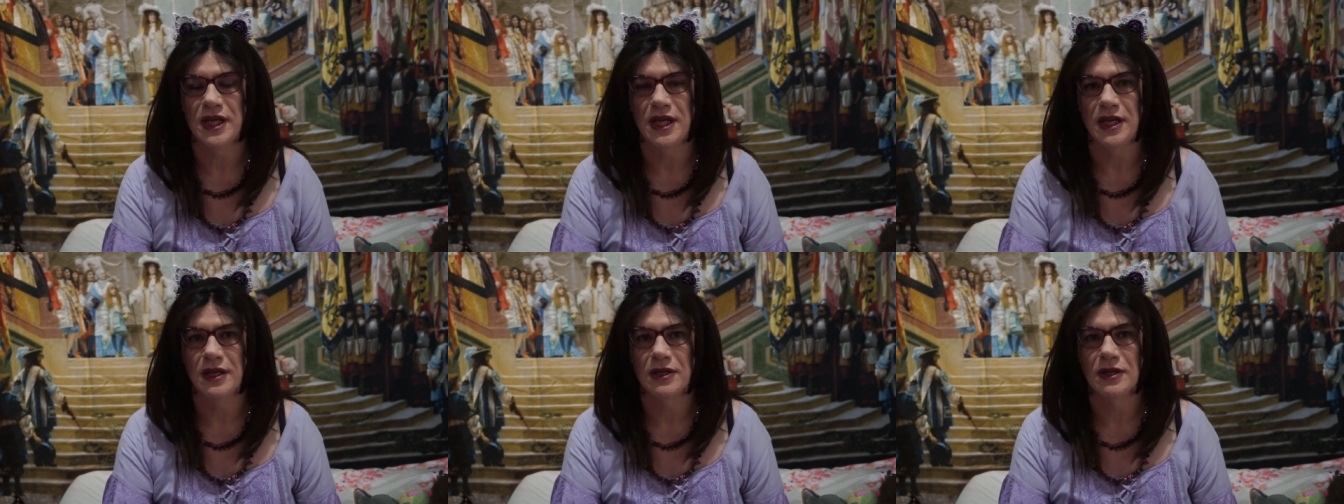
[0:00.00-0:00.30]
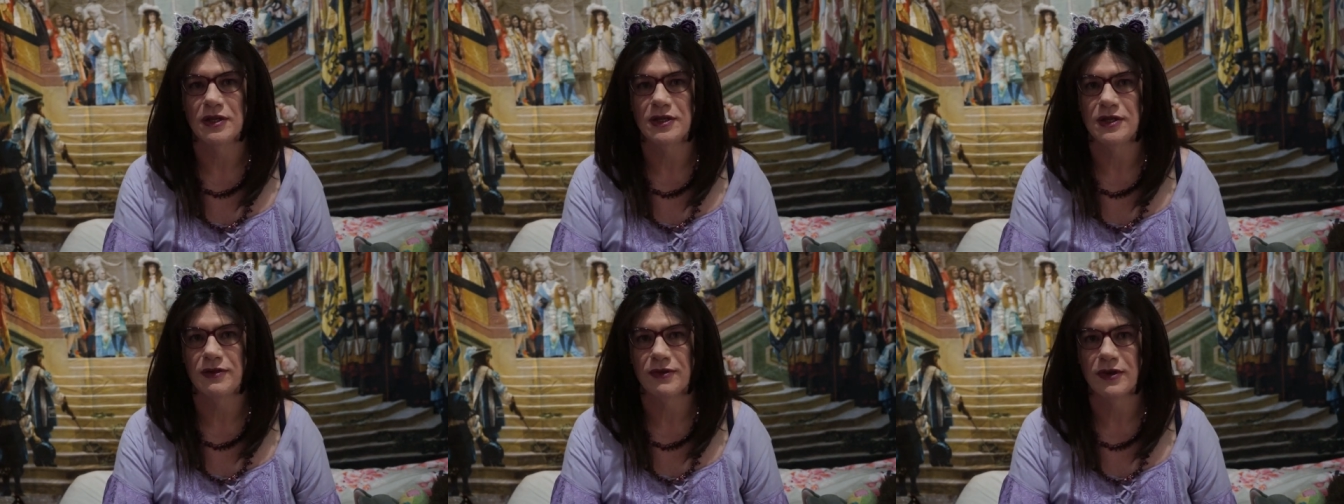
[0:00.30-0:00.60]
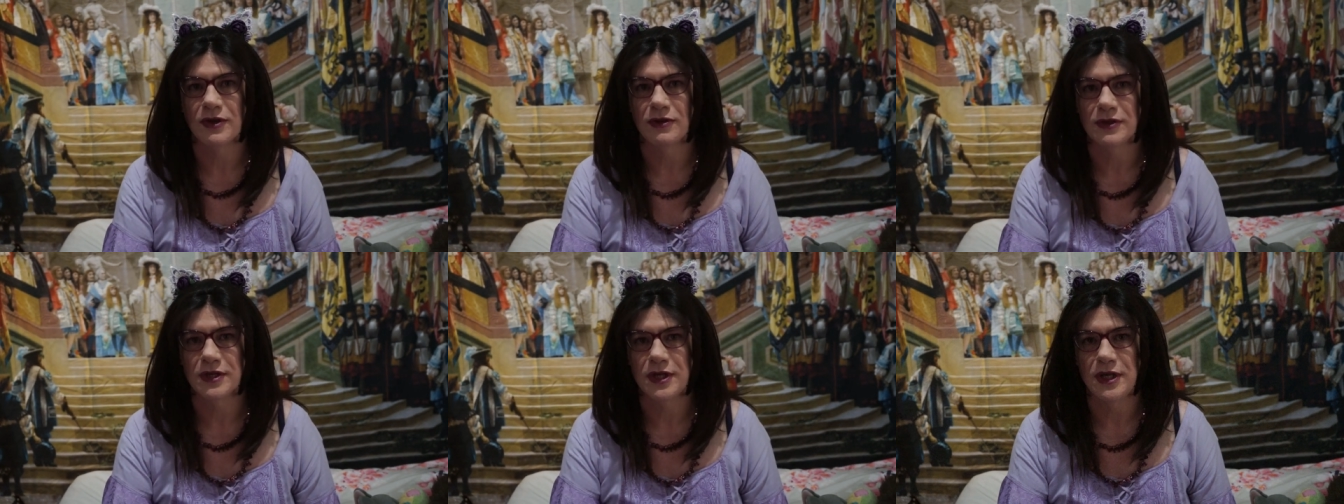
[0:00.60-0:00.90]
in
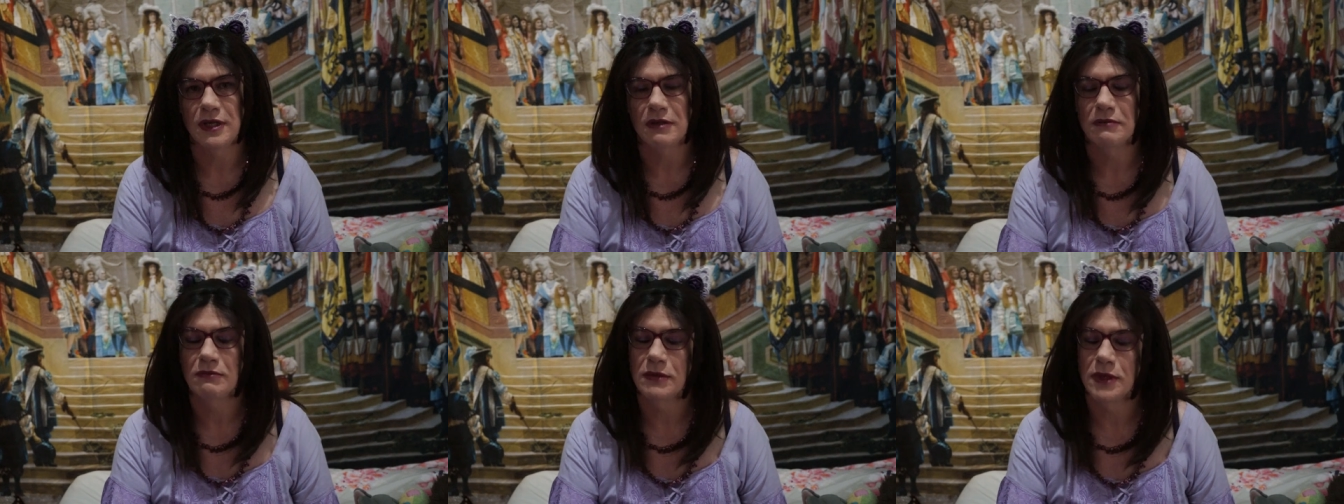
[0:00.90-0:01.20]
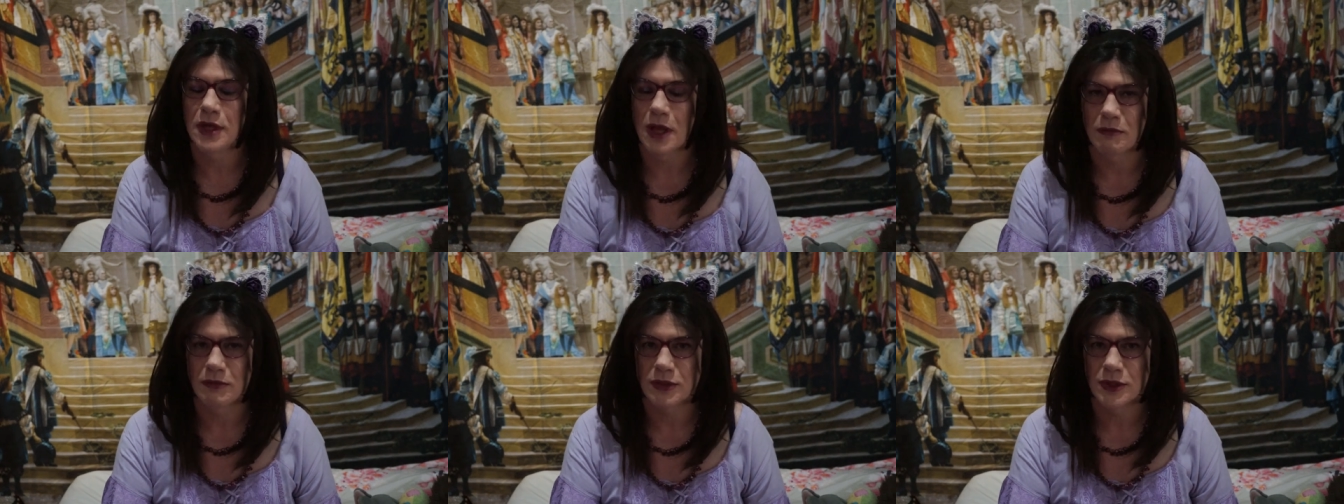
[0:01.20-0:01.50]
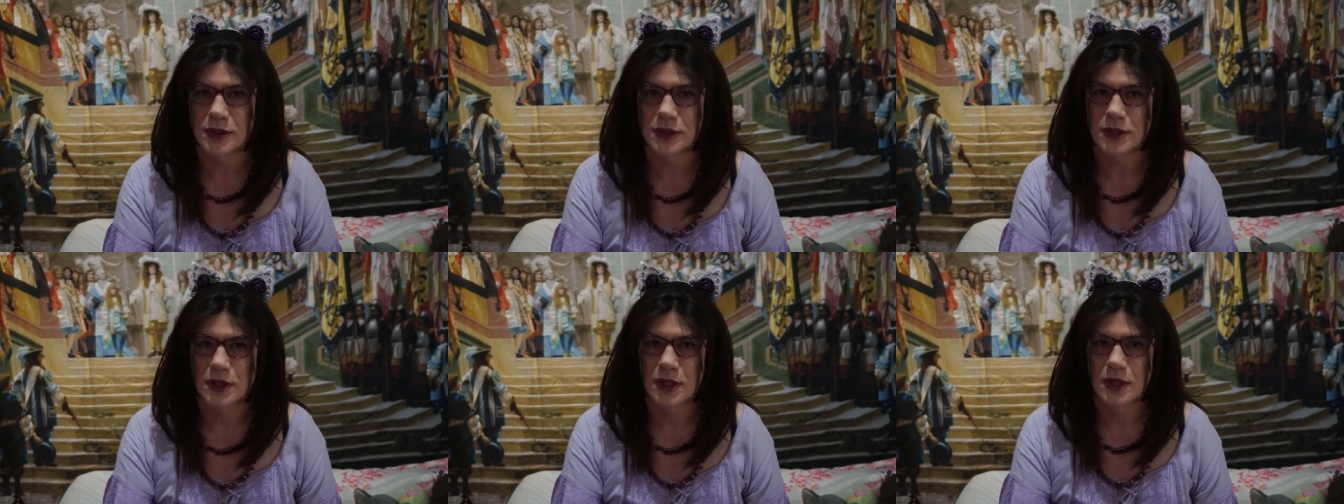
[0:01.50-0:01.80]
difficulty
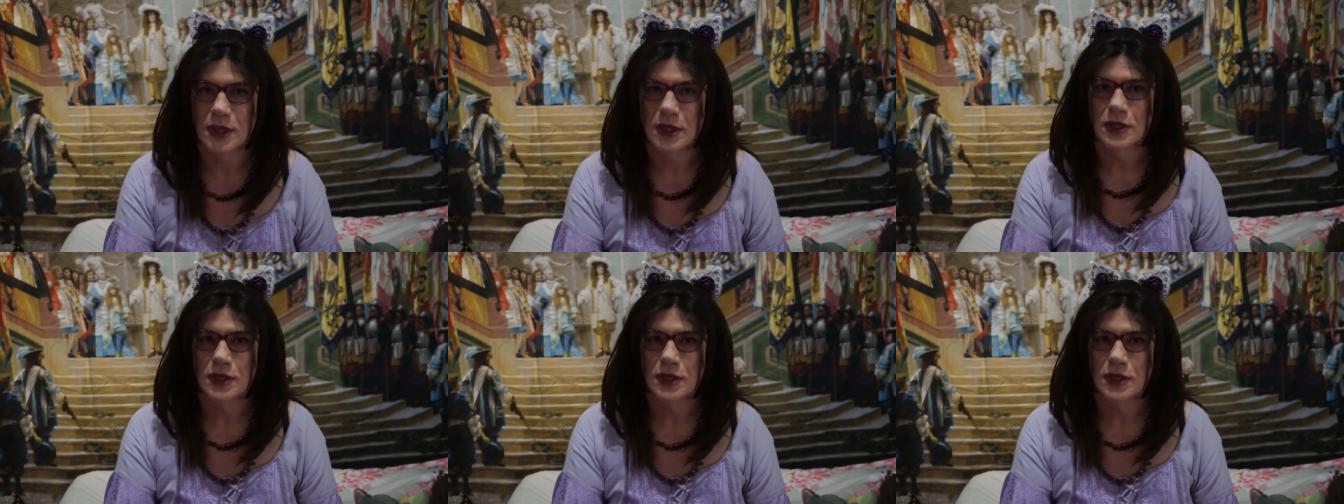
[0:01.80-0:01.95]
numbers.